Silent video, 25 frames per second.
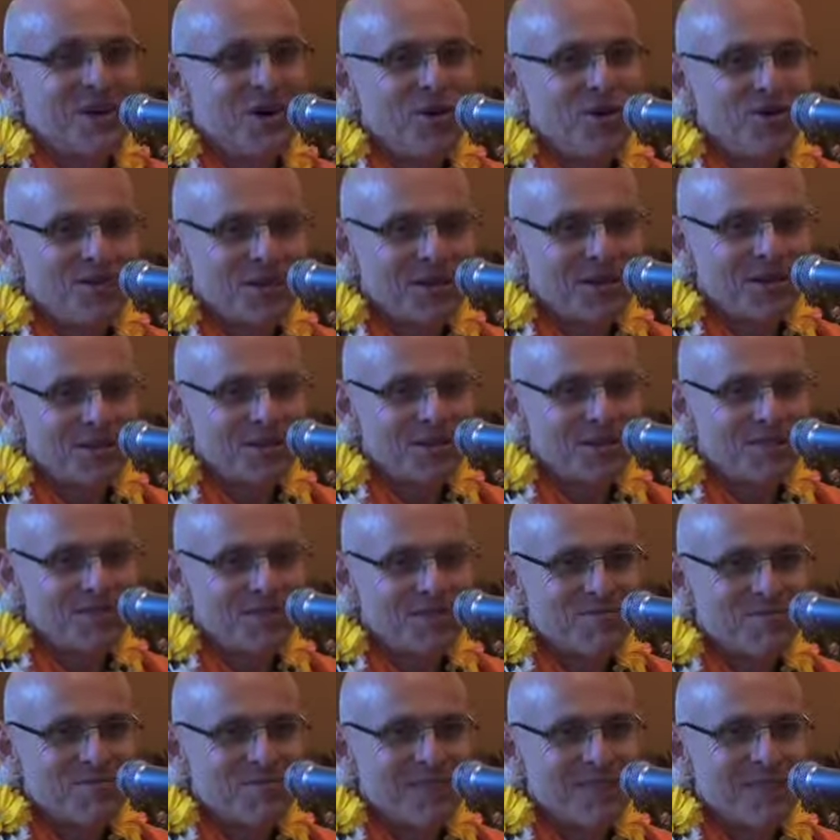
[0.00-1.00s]
All right,
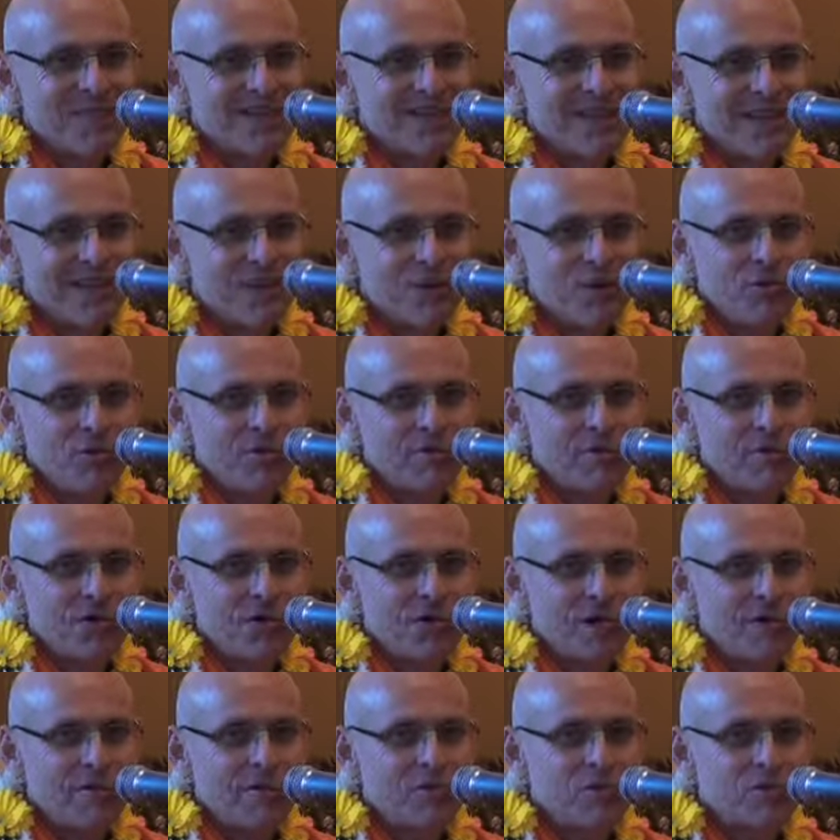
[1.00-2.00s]
now
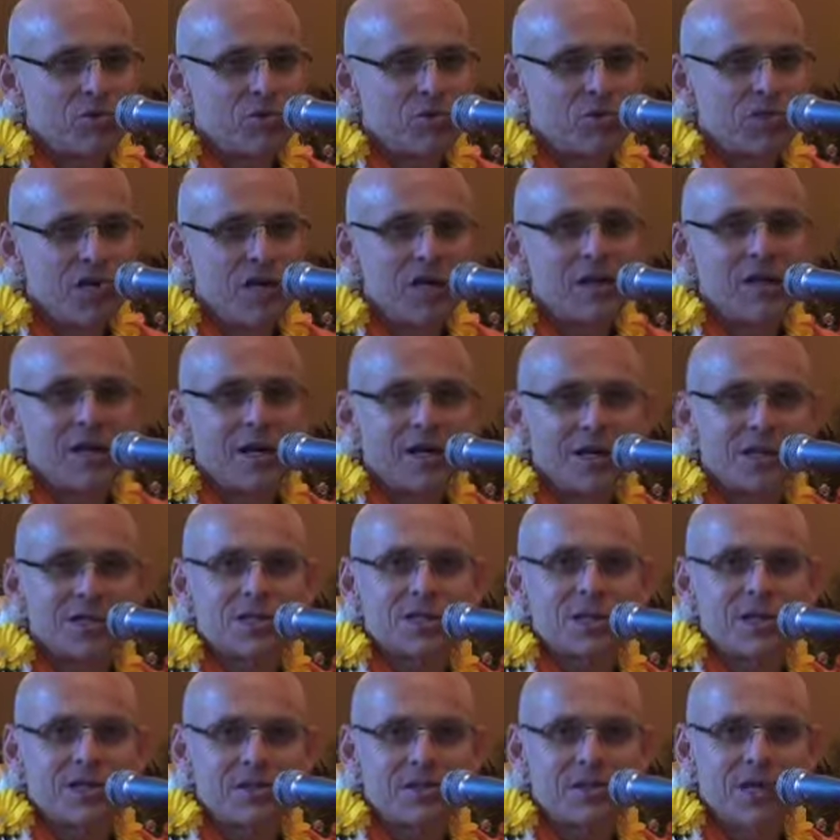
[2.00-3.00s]
we have to dig
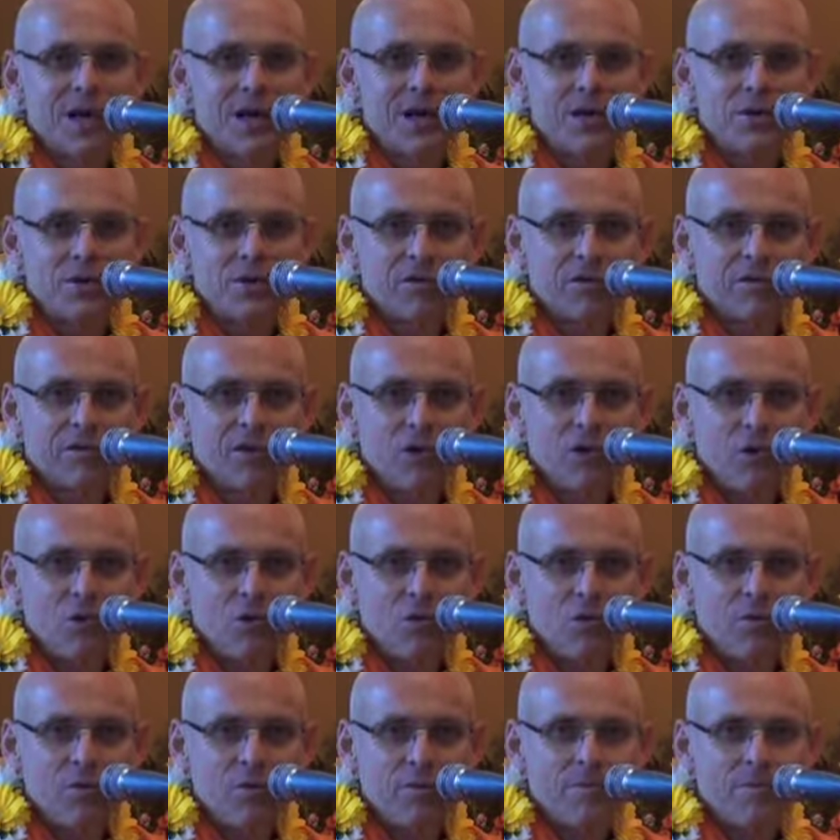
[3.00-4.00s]
ourselves out of the
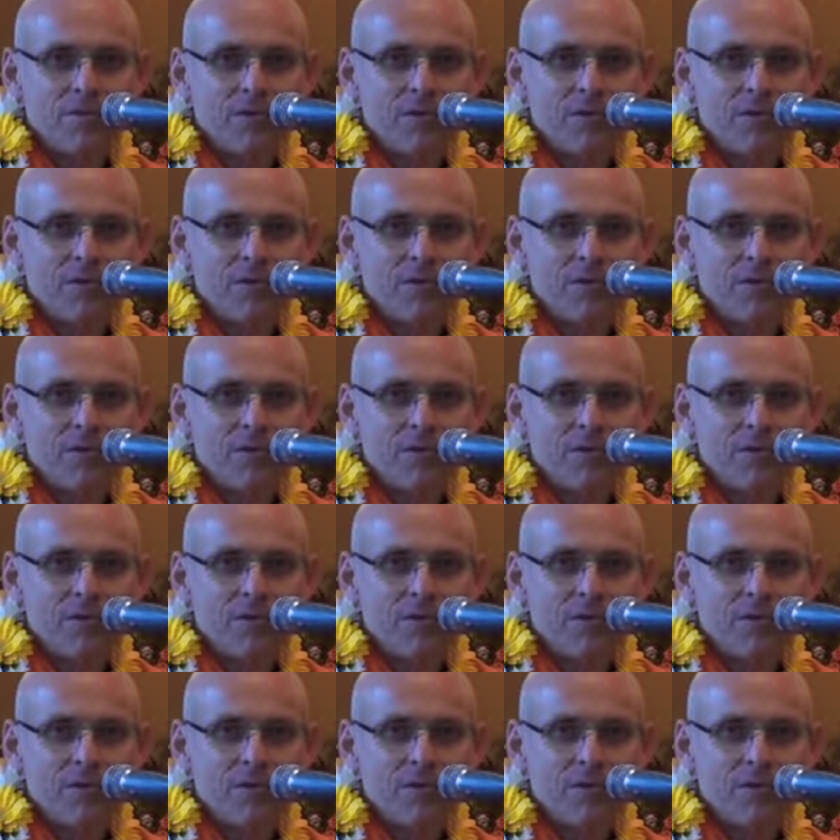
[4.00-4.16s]
hole.